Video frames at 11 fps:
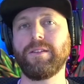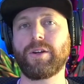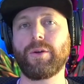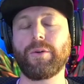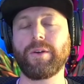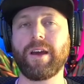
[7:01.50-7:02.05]
that I
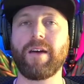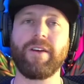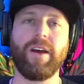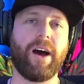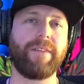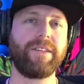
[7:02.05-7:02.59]
already have?
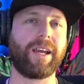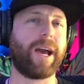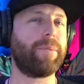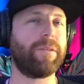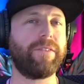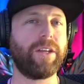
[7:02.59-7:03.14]
I've done a
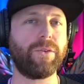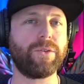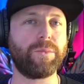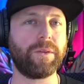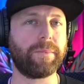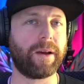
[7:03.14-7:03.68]
couple of videos
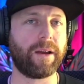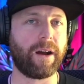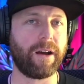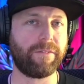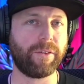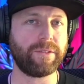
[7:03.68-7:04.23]
with my
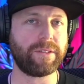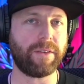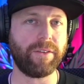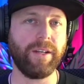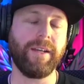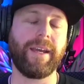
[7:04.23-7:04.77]
iPhone
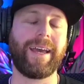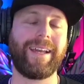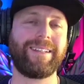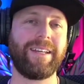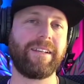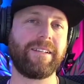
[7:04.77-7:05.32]
7, and
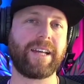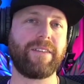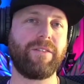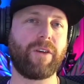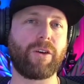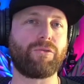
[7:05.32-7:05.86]
at the end of the day, if
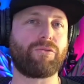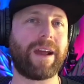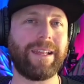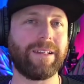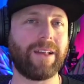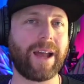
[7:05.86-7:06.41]
you've got
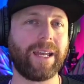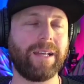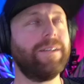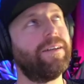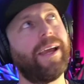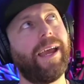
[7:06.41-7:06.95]
great lighting
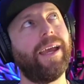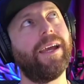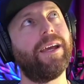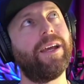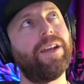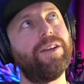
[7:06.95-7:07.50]

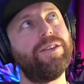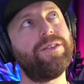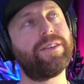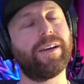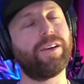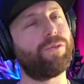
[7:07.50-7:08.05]
and
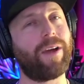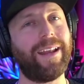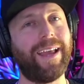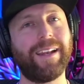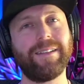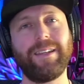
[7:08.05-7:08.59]
great
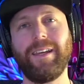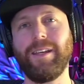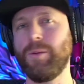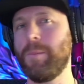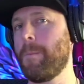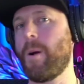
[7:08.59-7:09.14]
editing,
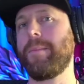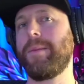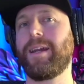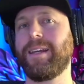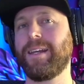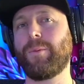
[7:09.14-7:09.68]
you might be able
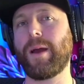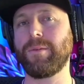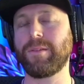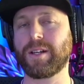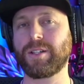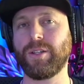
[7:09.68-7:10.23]
to get away
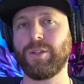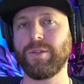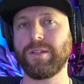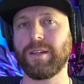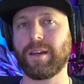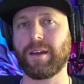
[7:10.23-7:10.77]
with actually
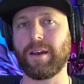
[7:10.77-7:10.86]
using an